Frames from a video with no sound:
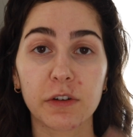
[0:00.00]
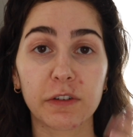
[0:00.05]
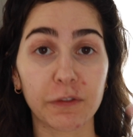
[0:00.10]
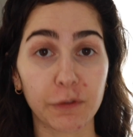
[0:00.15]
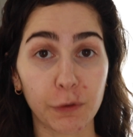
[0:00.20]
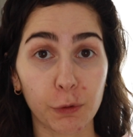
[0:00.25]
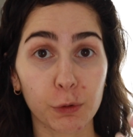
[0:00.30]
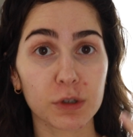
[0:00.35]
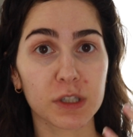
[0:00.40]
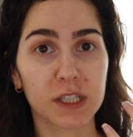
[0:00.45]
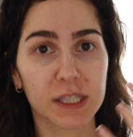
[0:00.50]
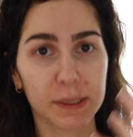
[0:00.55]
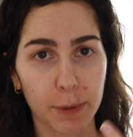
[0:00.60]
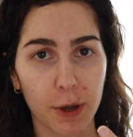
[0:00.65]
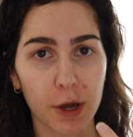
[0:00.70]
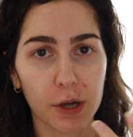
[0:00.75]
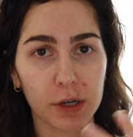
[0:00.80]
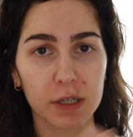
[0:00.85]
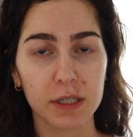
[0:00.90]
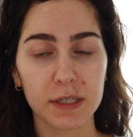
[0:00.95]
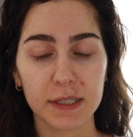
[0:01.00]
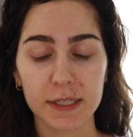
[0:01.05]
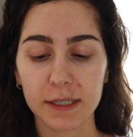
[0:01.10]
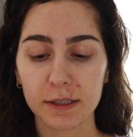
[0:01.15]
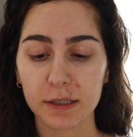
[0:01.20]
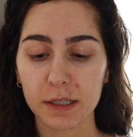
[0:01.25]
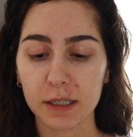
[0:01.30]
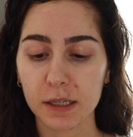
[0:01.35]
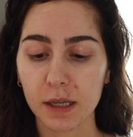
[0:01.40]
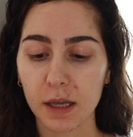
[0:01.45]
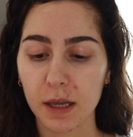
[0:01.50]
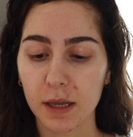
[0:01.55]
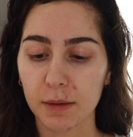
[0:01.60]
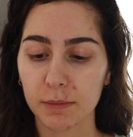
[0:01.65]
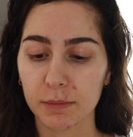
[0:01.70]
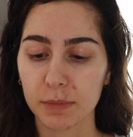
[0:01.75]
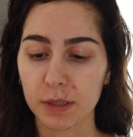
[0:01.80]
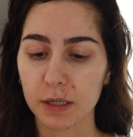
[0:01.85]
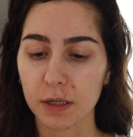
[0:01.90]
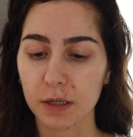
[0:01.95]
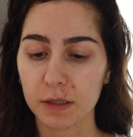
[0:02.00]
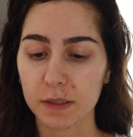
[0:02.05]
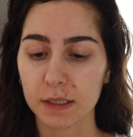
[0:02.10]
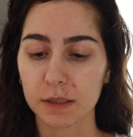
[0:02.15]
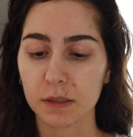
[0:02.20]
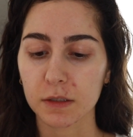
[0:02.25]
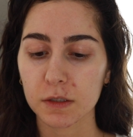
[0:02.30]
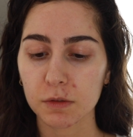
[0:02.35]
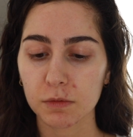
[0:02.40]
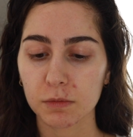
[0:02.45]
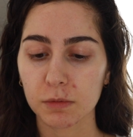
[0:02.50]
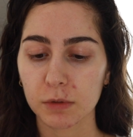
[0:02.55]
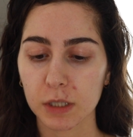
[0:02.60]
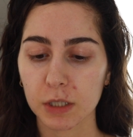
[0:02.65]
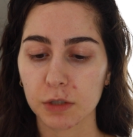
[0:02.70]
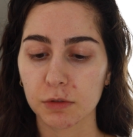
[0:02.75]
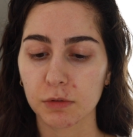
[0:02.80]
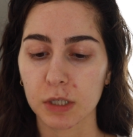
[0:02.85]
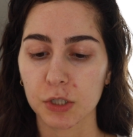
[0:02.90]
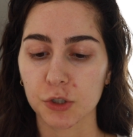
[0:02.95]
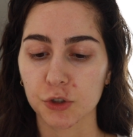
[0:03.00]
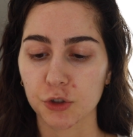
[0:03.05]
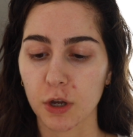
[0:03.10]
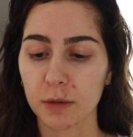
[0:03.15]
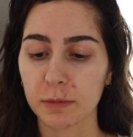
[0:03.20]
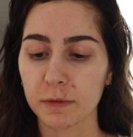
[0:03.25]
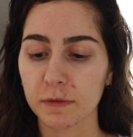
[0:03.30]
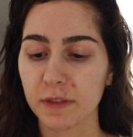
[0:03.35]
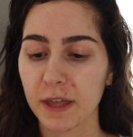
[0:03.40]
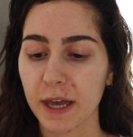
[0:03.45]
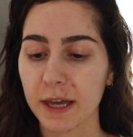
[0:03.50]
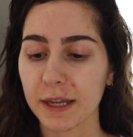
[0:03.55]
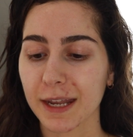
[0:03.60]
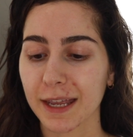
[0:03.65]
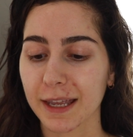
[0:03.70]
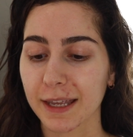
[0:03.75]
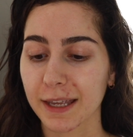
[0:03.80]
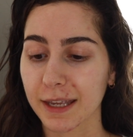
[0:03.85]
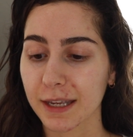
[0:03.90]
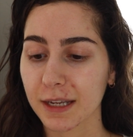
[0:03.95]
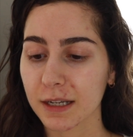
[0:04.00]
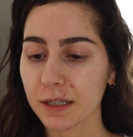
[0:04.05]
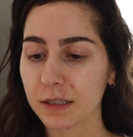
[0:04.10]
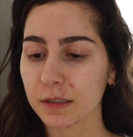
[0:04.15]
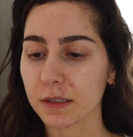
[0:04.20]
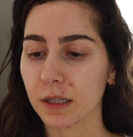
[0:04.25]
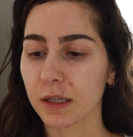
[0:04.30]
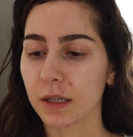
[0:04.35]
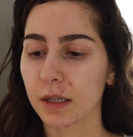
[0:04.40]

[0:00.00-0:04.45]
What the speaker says: for spot concealing because it does a really great job of that, and